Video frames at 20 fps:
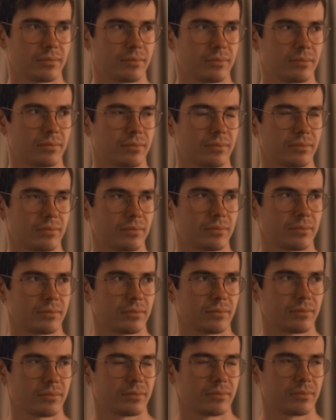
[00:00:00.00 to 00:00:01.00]

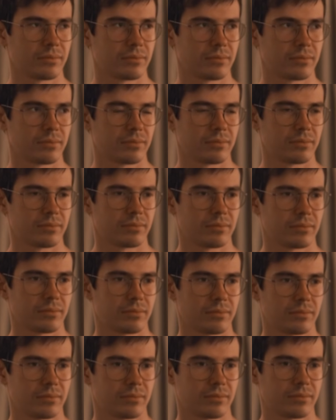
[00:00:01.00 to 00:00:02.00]

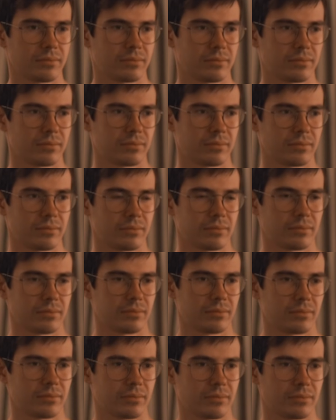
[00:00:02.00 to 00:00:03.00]

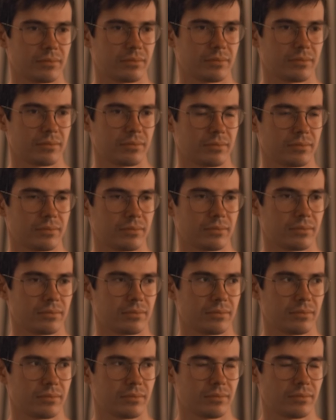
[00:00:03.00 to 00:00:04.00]

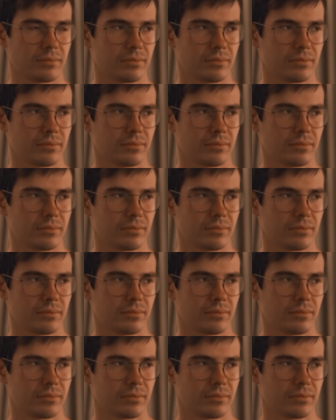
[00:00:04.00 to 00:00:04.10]
The person shown says nothing.